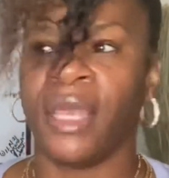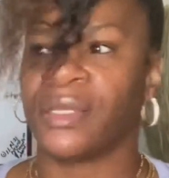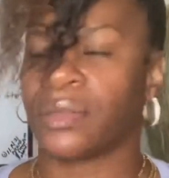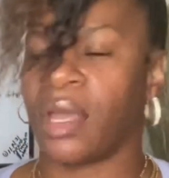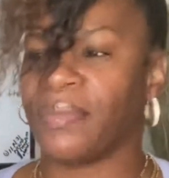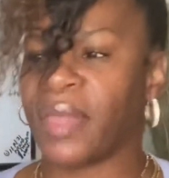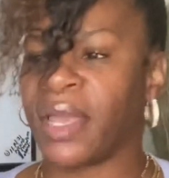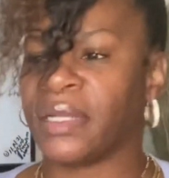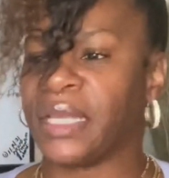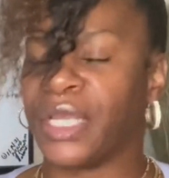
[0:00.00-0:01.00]
So I'm
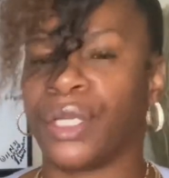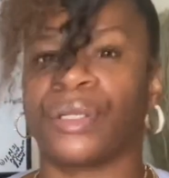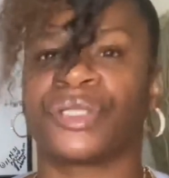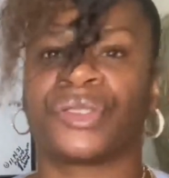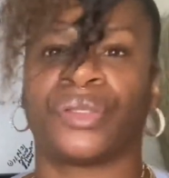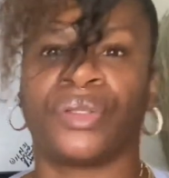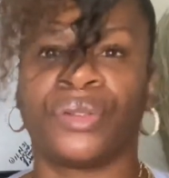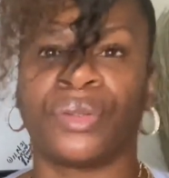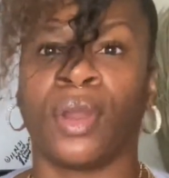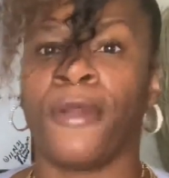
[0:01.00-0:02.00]
not here
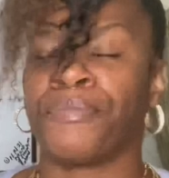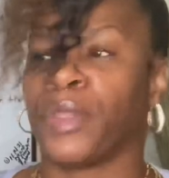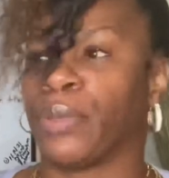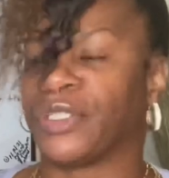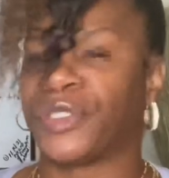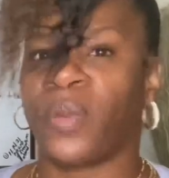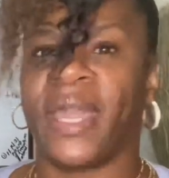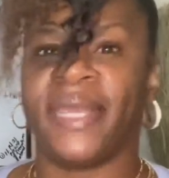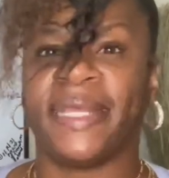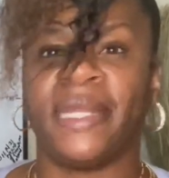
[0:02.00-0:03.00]
to
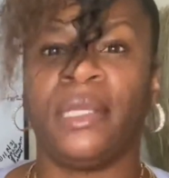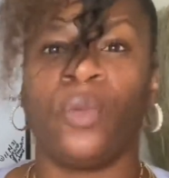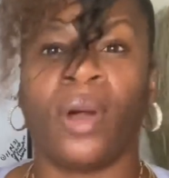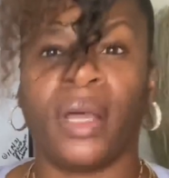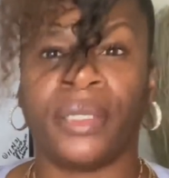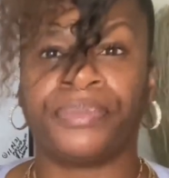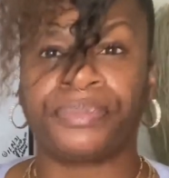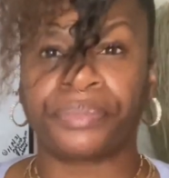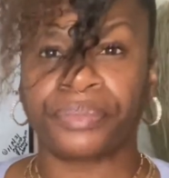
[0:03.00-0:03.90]
persuade anyone